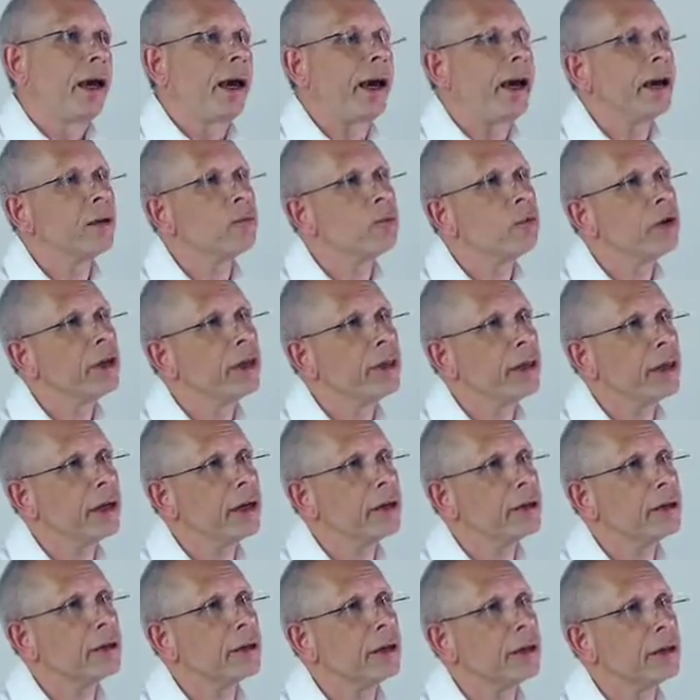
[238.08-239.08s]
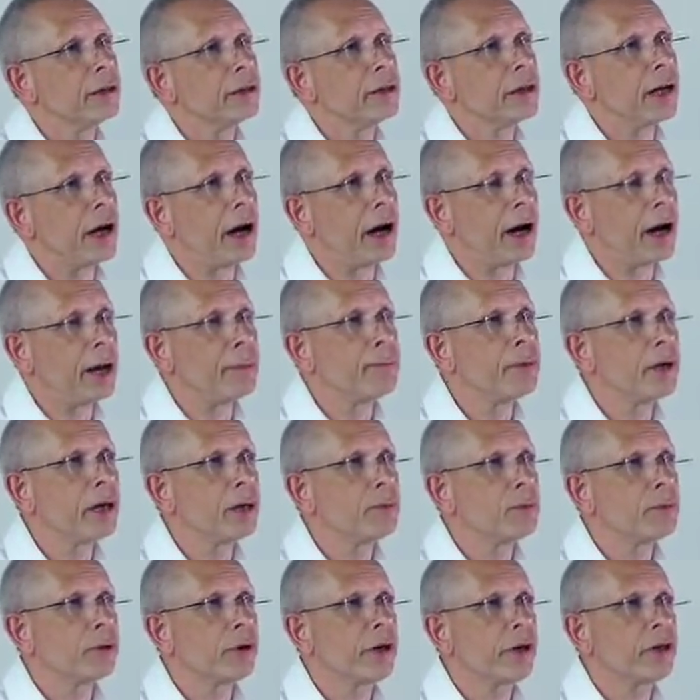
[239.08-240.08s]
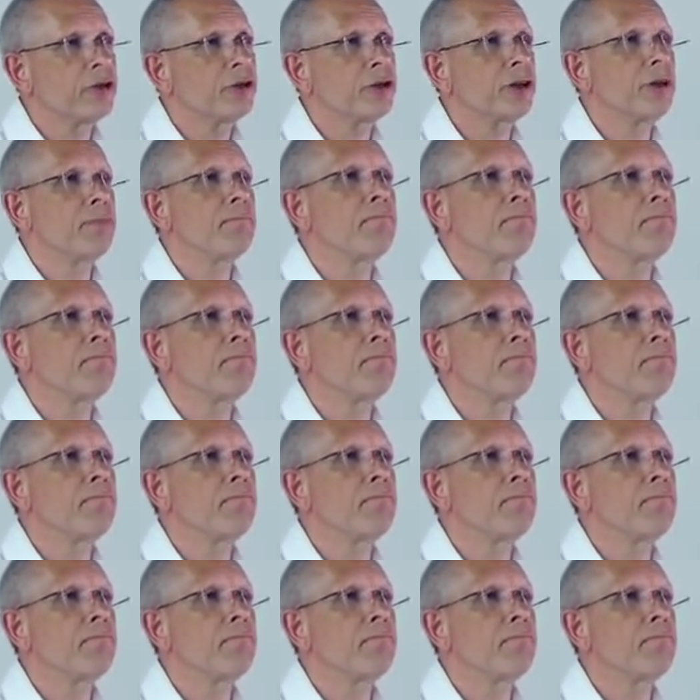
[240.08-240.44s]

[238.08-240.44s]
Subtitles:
And we think that high blood pressure